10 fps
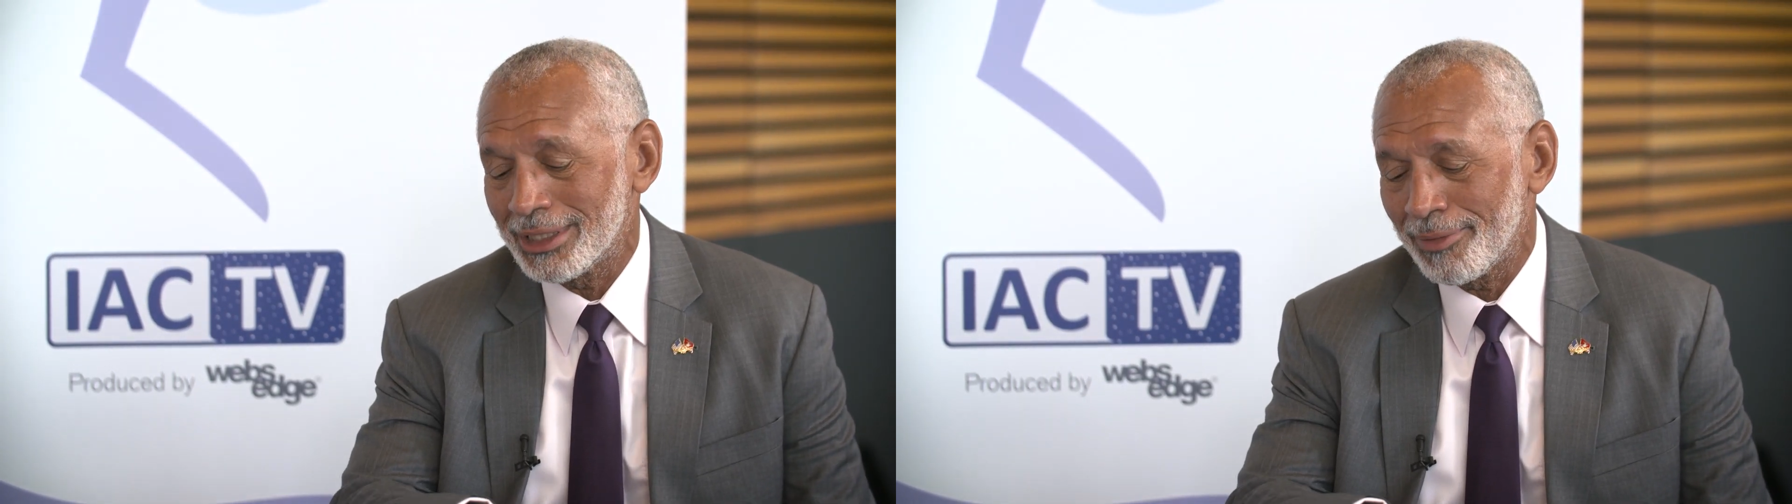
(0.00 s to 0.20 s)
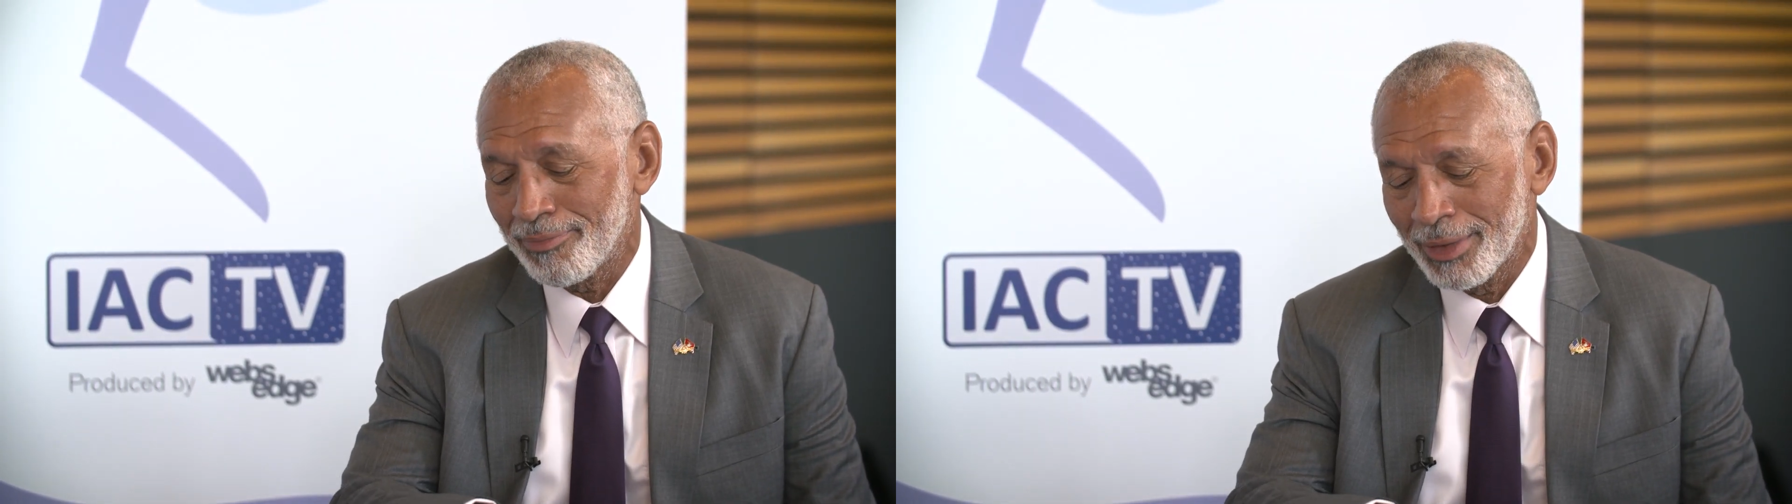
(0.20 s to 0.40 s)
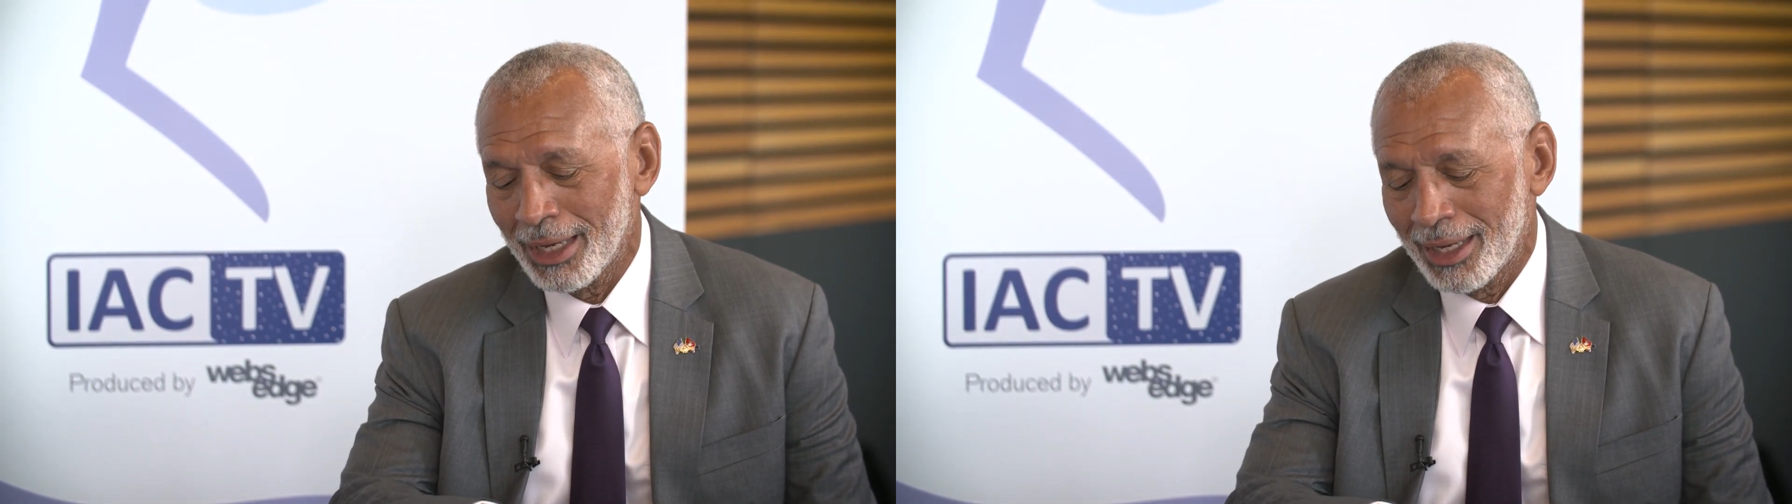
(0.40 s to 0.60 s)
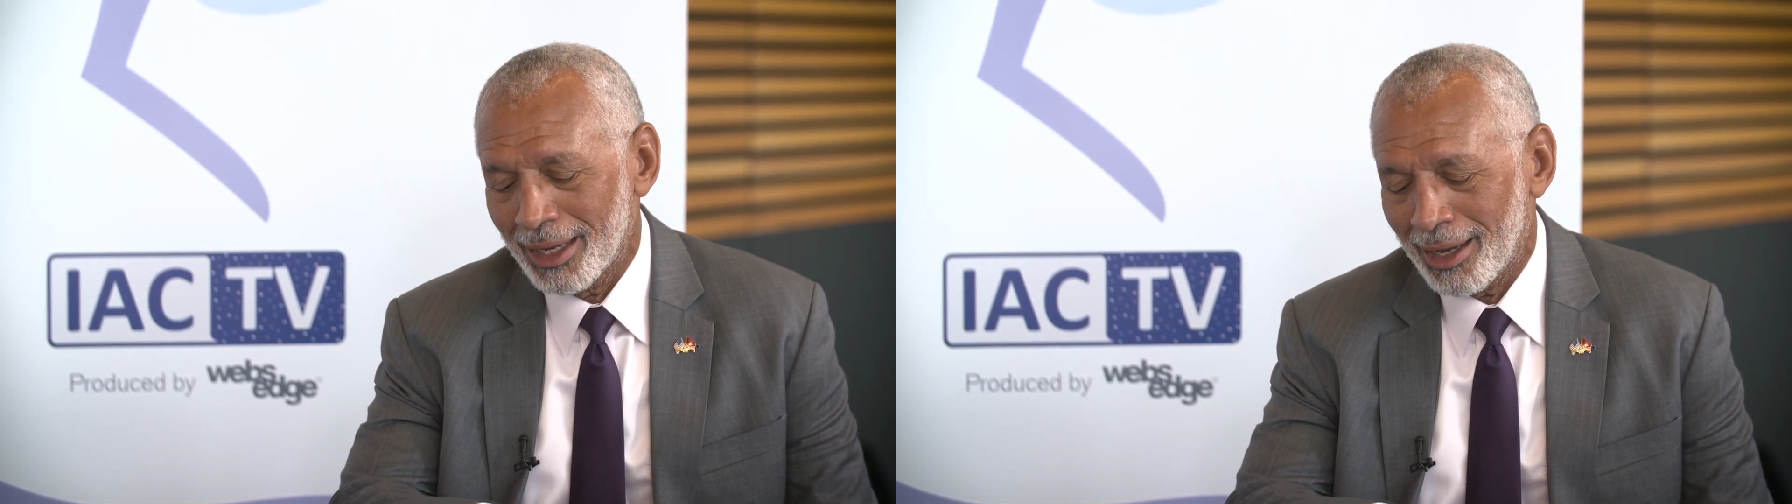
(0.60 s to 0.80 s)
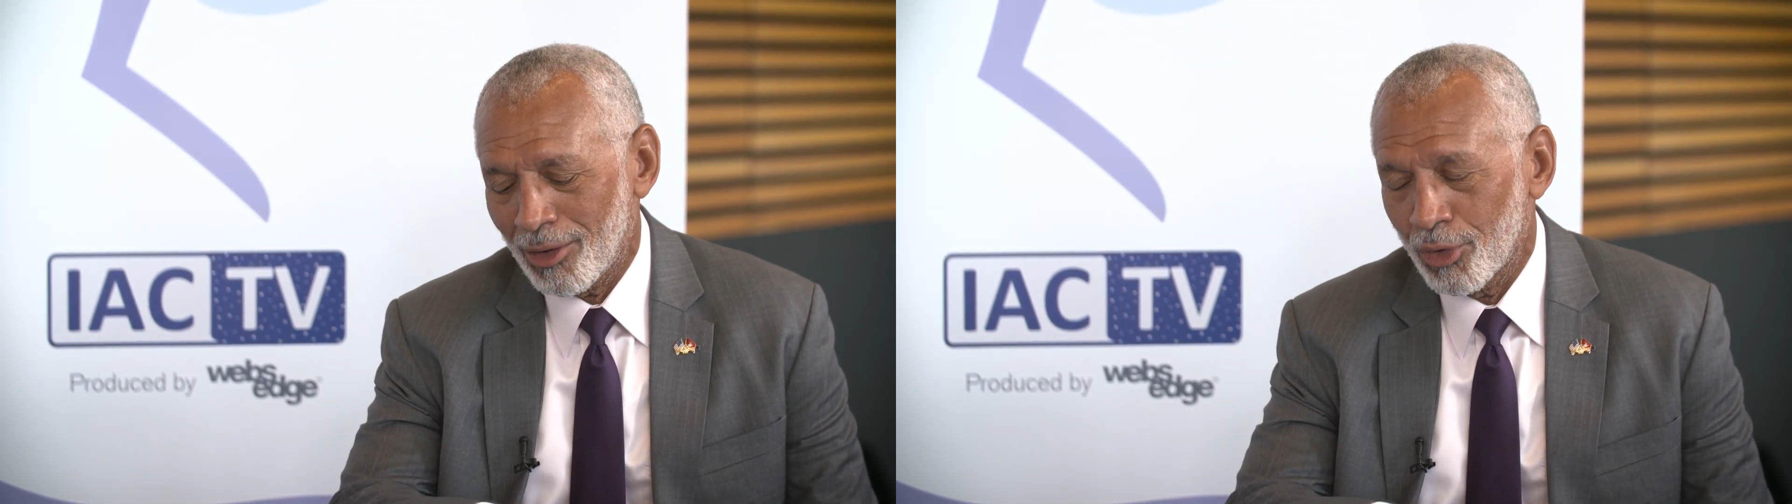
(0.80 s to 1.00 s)
that
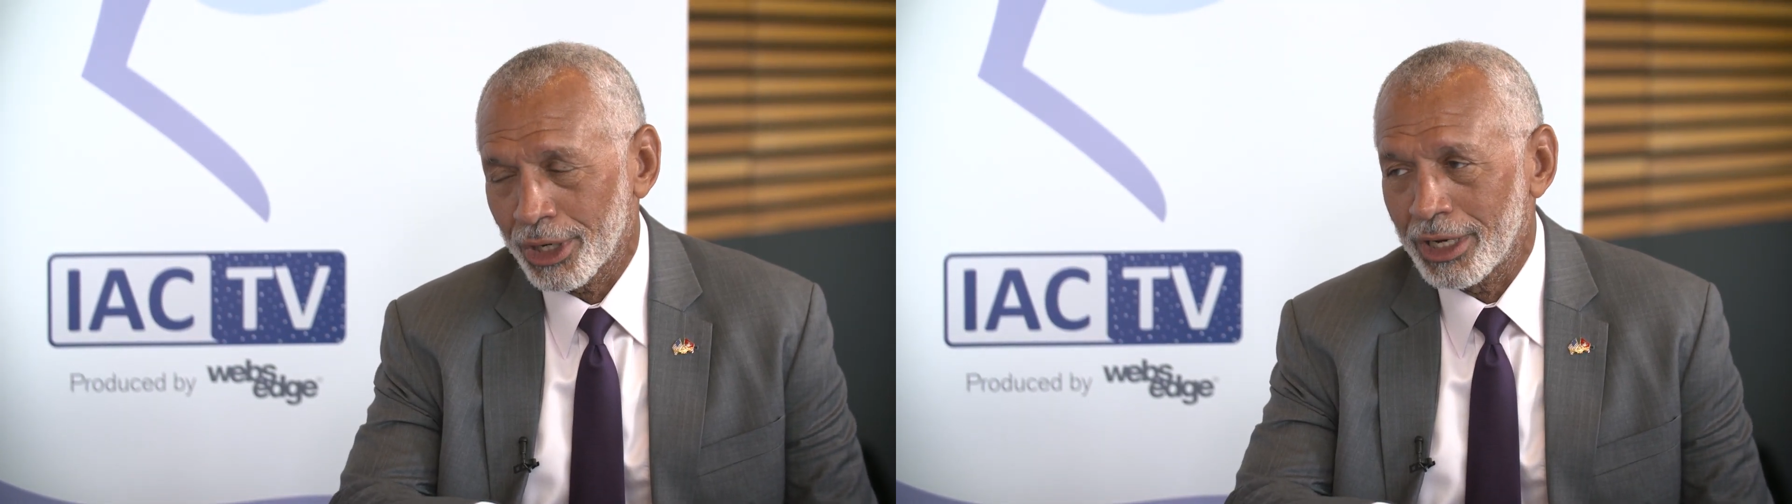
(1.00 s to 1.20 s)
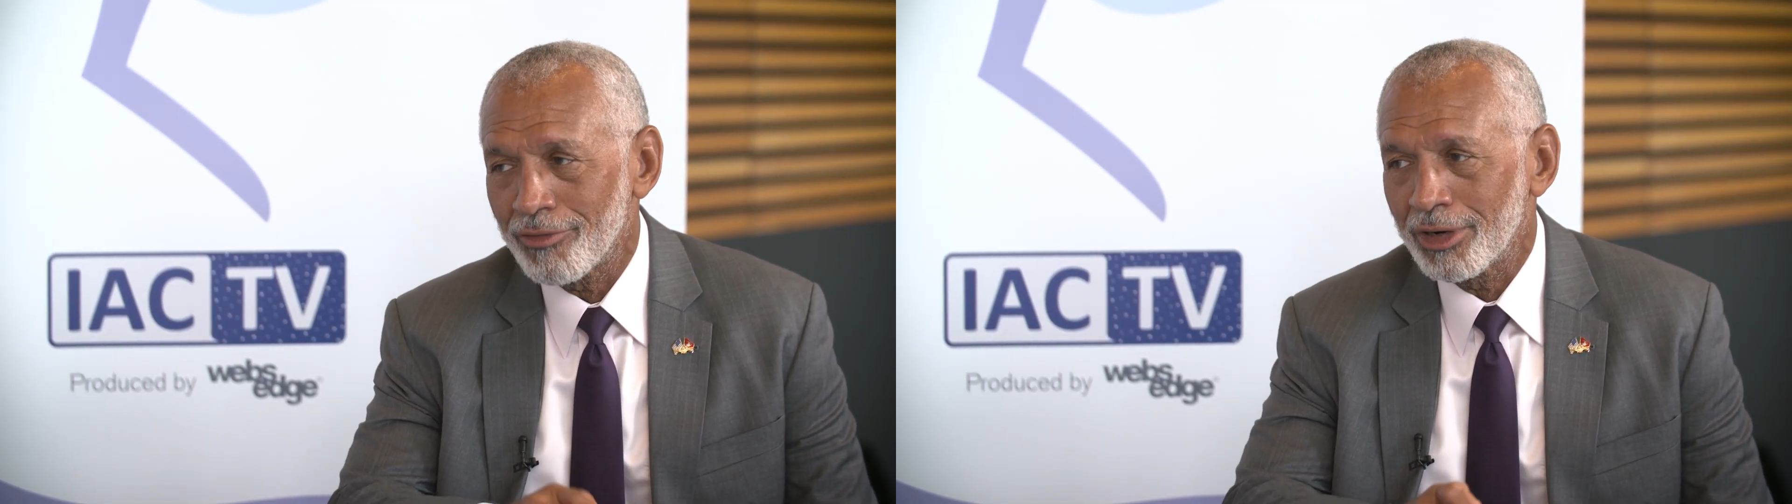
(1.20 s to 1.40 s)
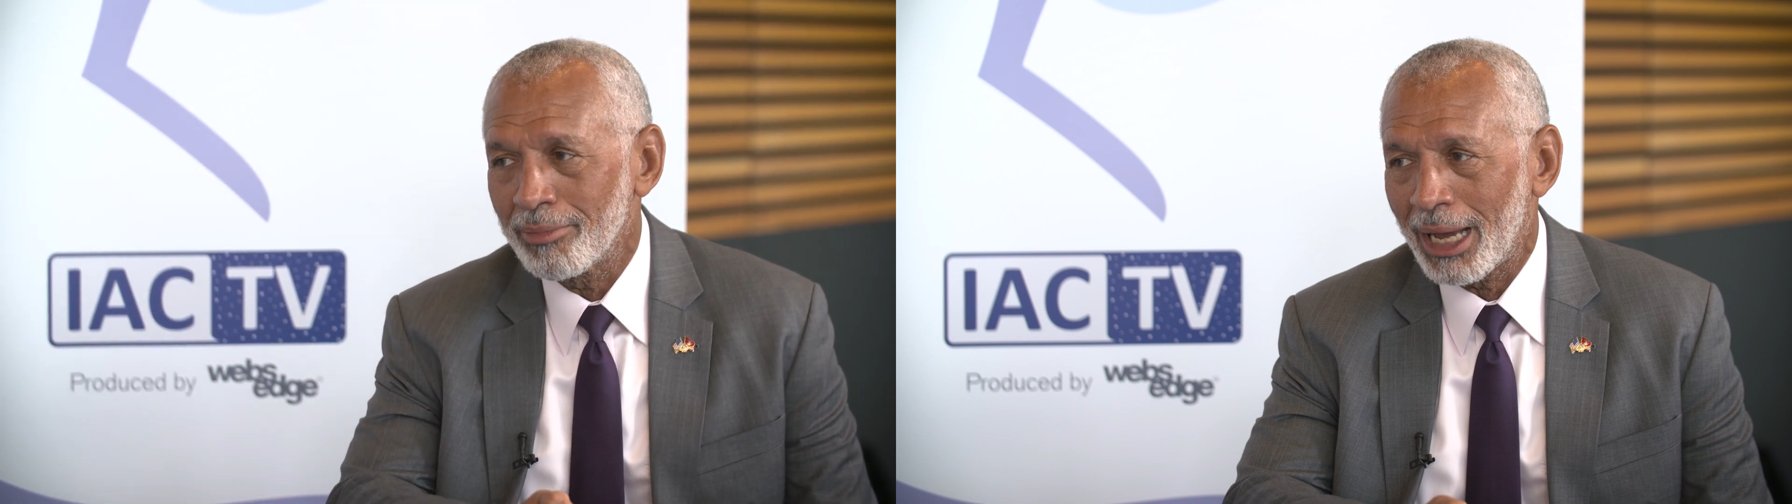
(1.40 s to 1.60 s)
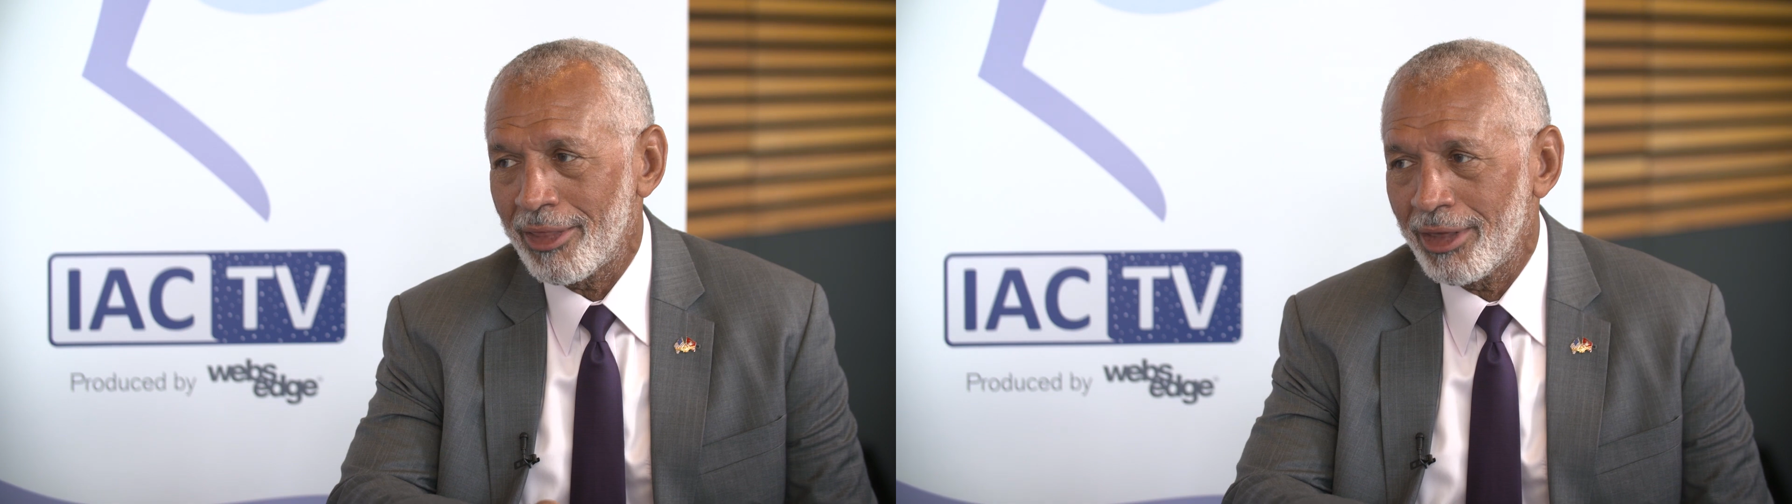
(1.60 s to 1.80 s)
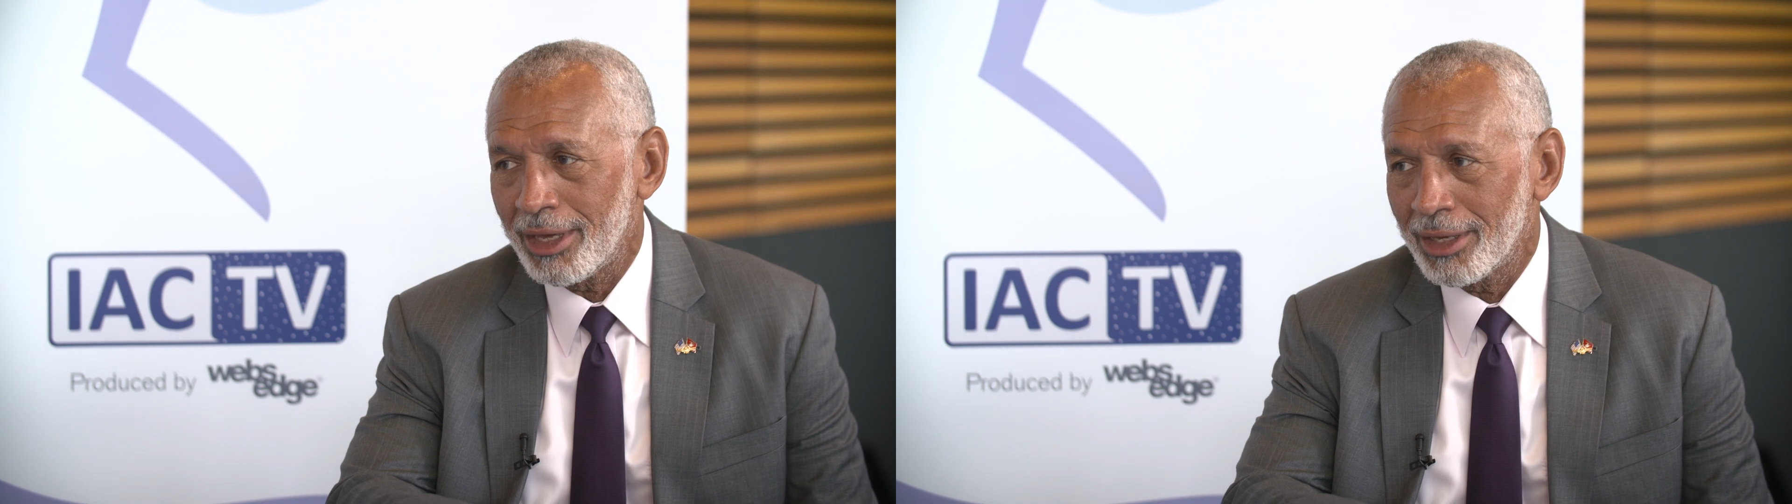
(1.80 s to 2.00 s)
we're governed by